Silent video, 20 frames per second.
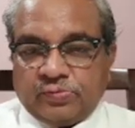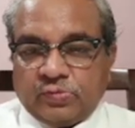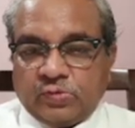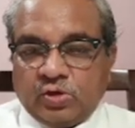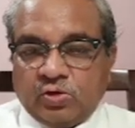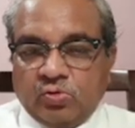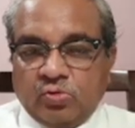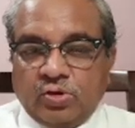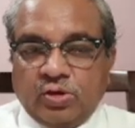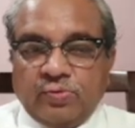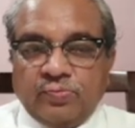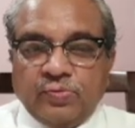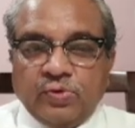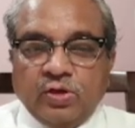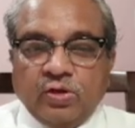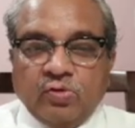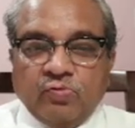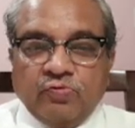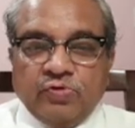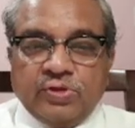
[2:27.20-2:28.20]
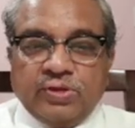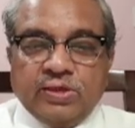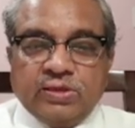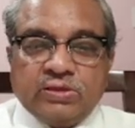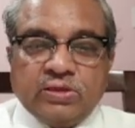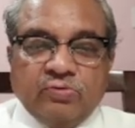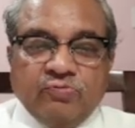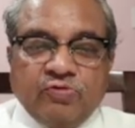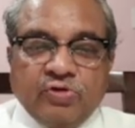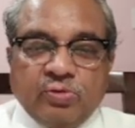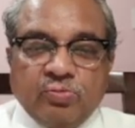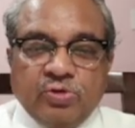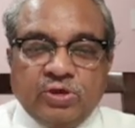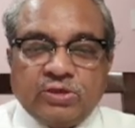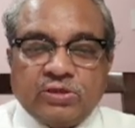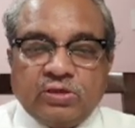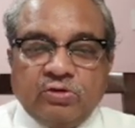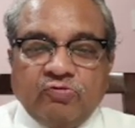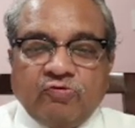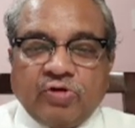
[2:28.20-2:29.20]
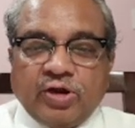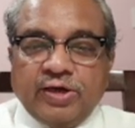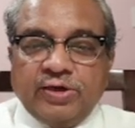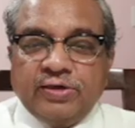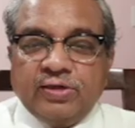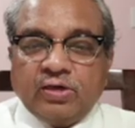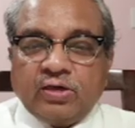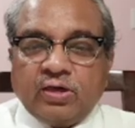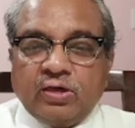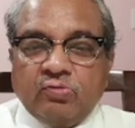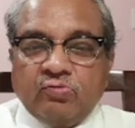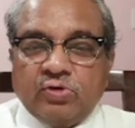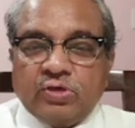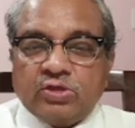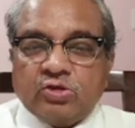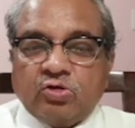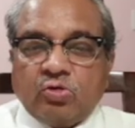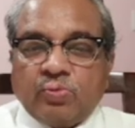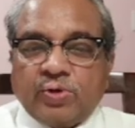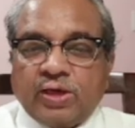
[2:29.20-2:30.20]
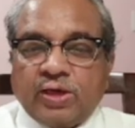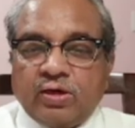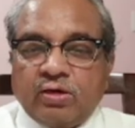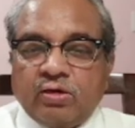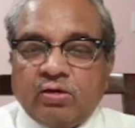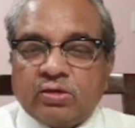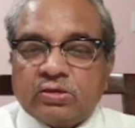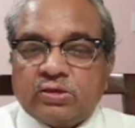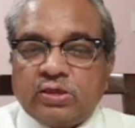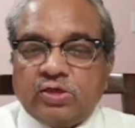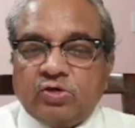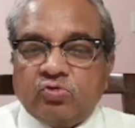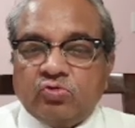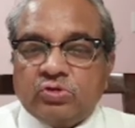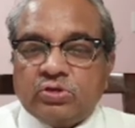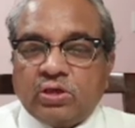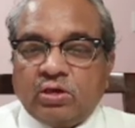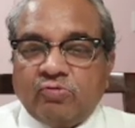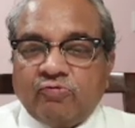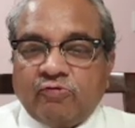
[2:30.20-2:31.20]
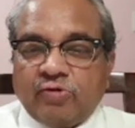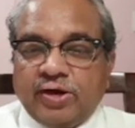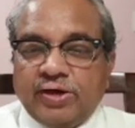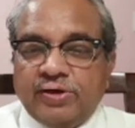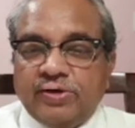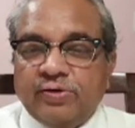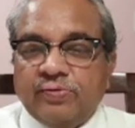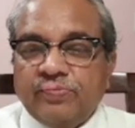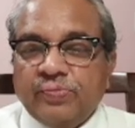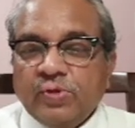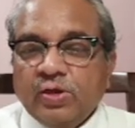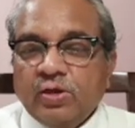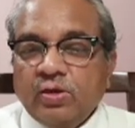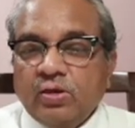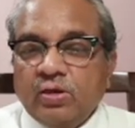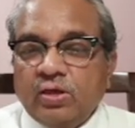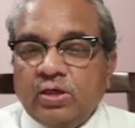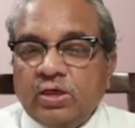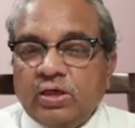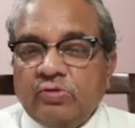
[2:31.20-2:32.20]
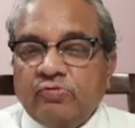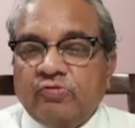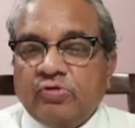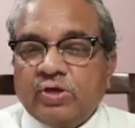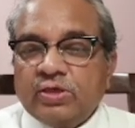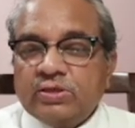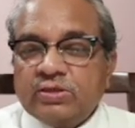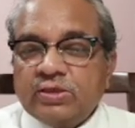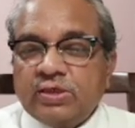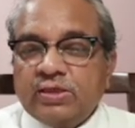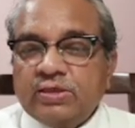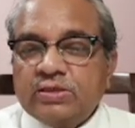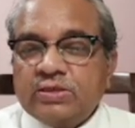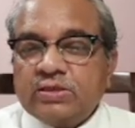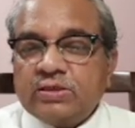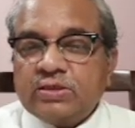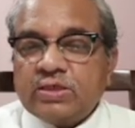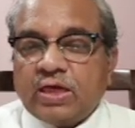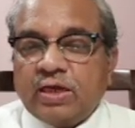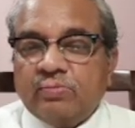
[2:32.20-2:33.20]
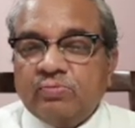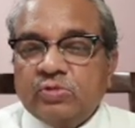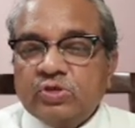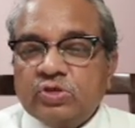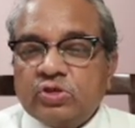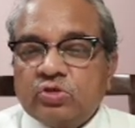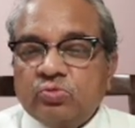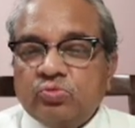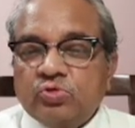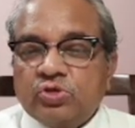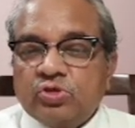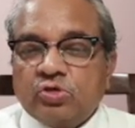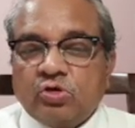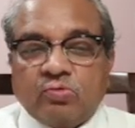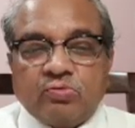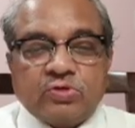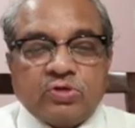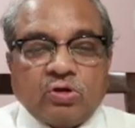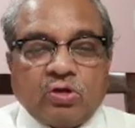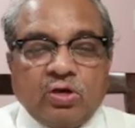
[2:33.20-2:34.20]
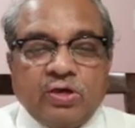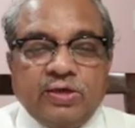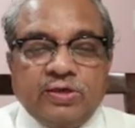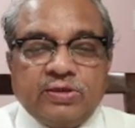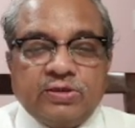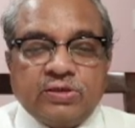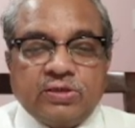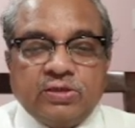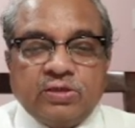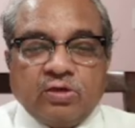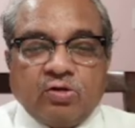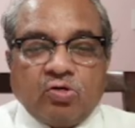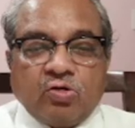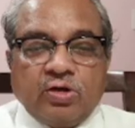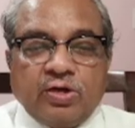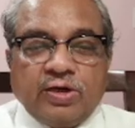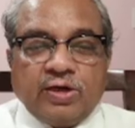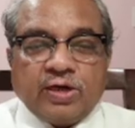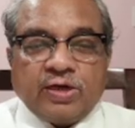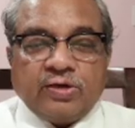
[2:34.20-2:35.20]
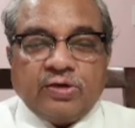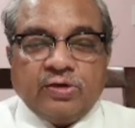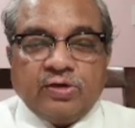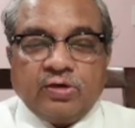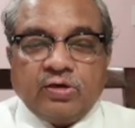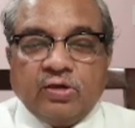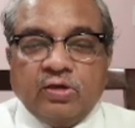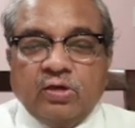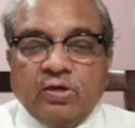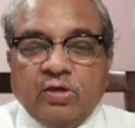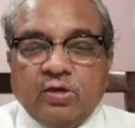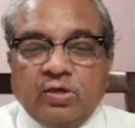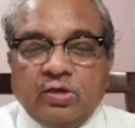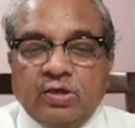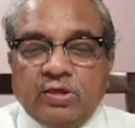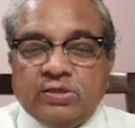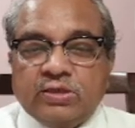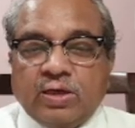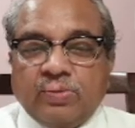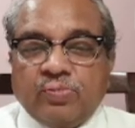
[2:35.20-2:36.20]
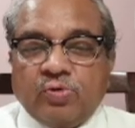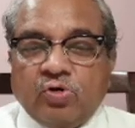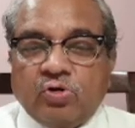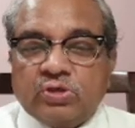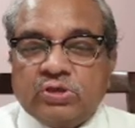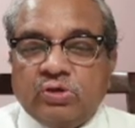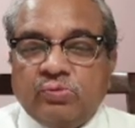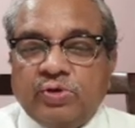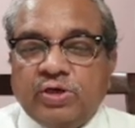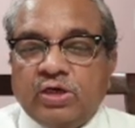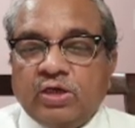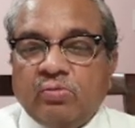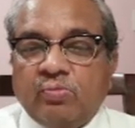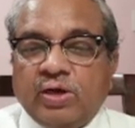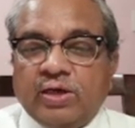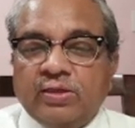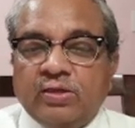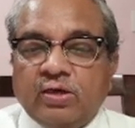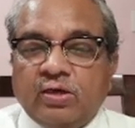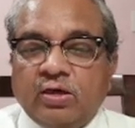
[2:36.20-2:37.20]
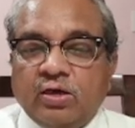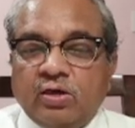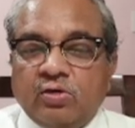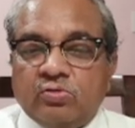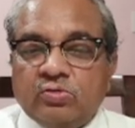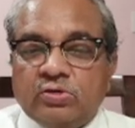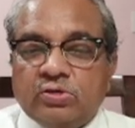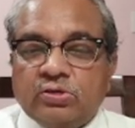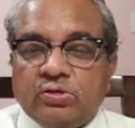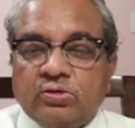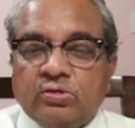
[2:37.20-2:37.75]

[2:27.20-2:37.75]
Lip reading: Okay. With this information, find the conversion of iron oxide to sulfide if residence time distribution of solids in the contactor is approximated by the curves